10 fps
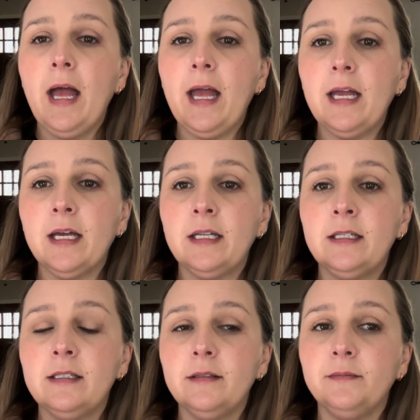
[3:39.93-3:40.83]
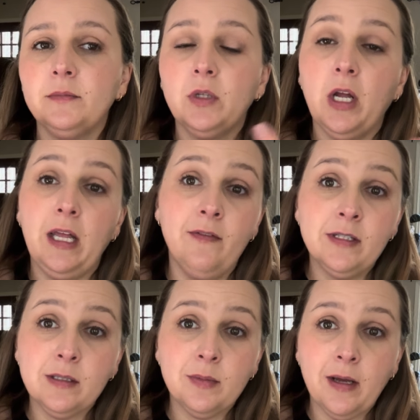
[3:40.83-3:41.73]
and
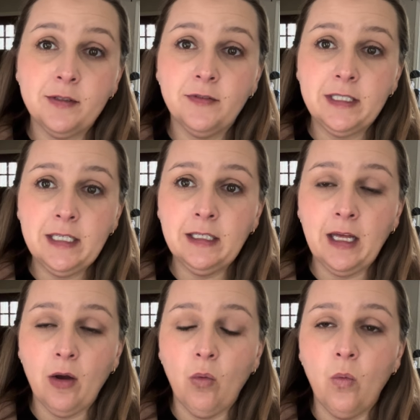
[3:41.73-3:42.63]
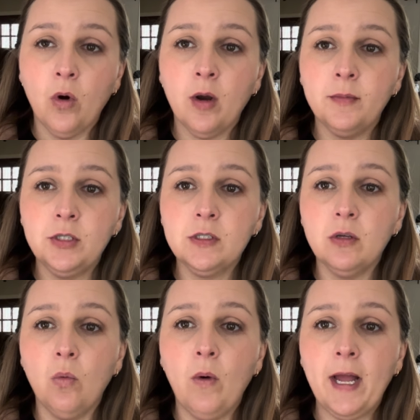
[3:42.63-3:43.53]
even sometimes if it didn't get warm, just
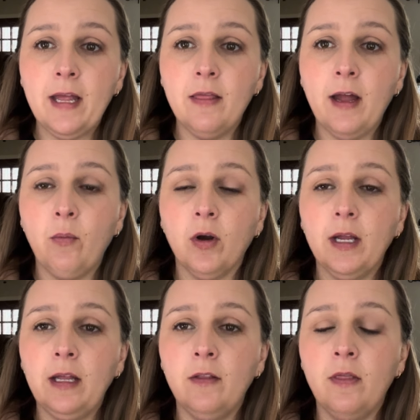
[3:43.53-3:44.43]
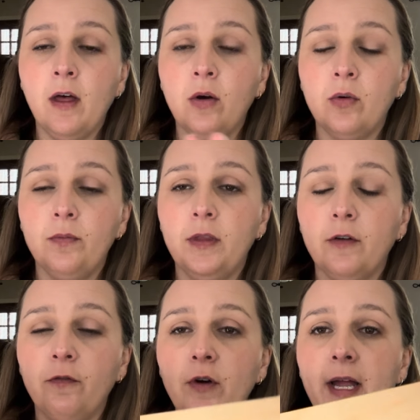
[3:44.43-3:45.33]
the way they were in
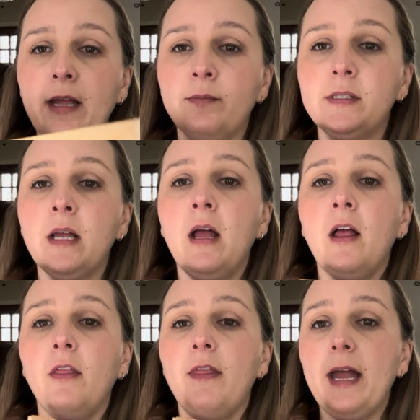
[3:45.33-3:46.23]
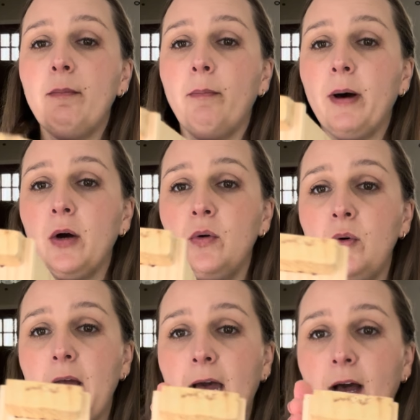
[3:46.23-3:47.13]
the frames, they
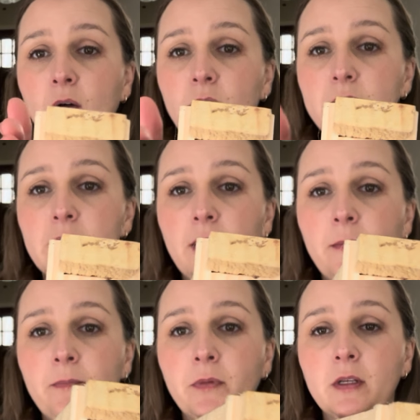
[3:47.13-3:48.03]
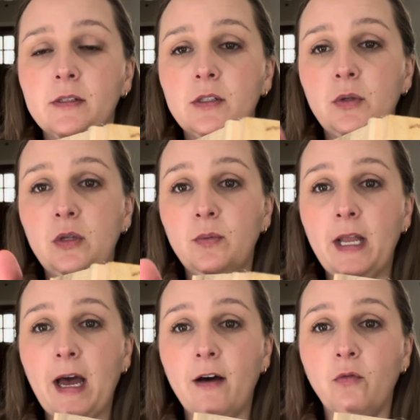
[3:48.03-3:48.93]
bowed out. So you would
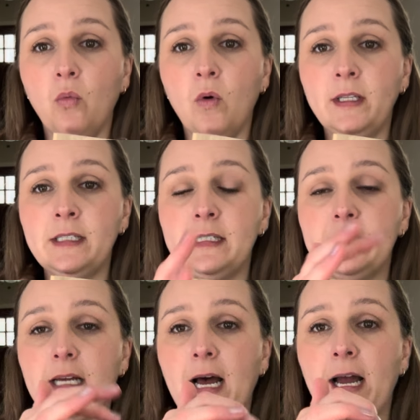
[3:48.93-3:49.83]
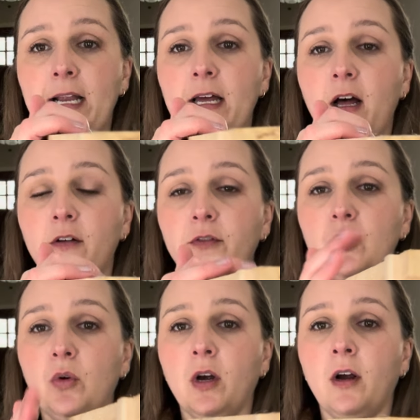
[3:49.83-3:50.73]
have one side of
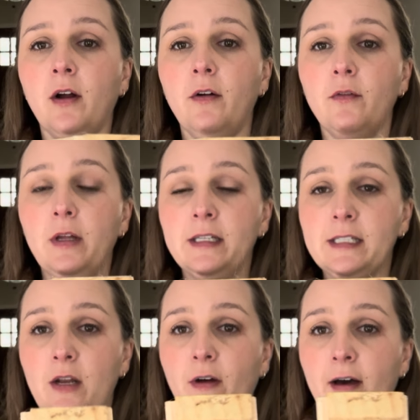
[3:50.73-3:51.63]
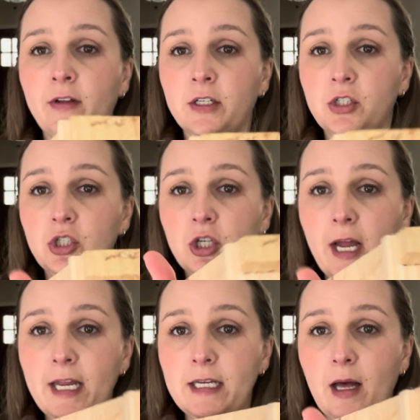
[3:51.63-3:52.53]
your, instead of having a
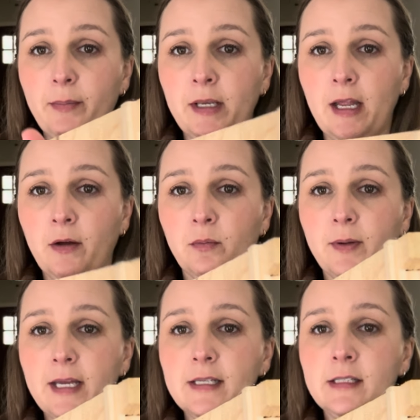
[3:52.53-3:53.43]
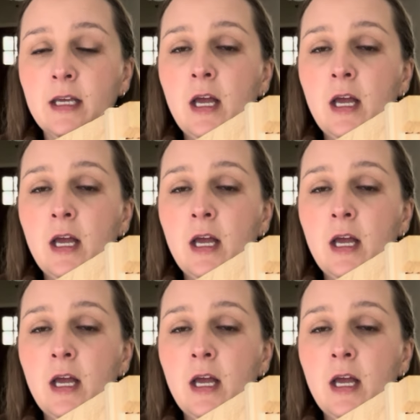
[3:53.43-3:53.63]
straight up and down piece,